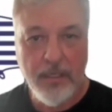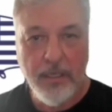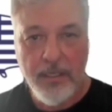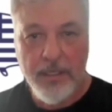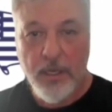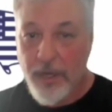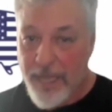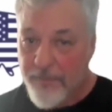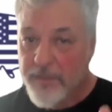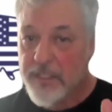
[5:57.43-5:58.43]
They are
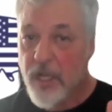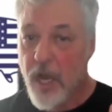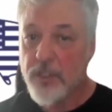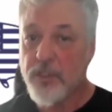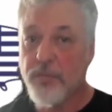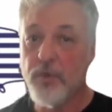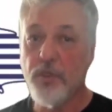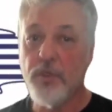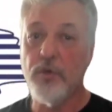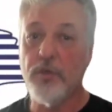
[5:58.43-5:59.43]
leftist
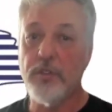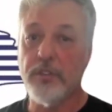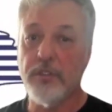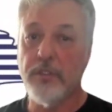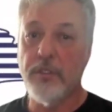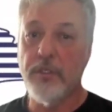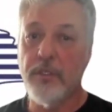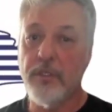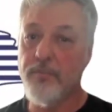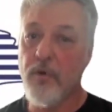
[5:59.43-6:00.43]
entrepreneurs.
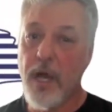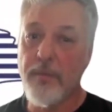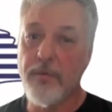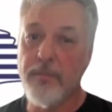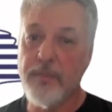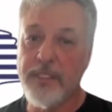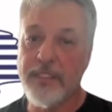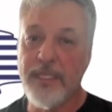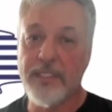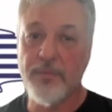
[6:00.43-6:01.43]
The problem is
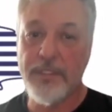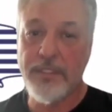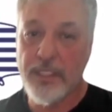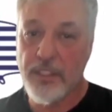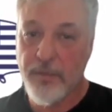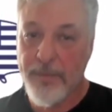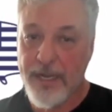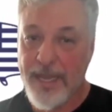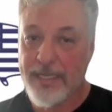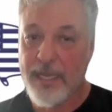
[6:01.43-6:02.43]
less with teaching
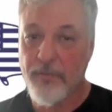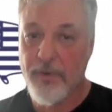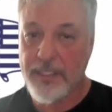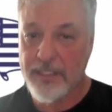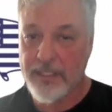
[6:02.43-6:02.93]
about anti-racism